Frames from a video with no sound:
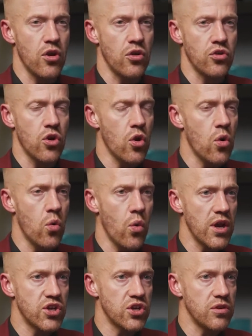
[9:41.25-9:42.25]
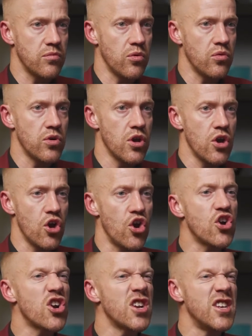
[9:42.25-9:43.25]
unquestionable,
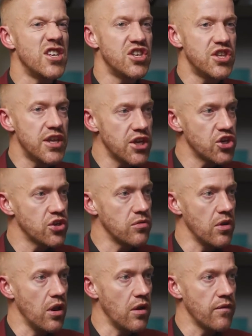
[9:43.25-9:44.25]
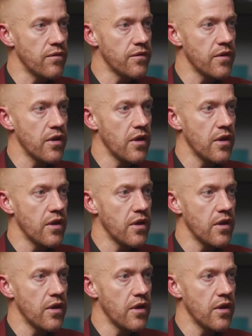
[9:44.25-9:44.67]
unconditional love,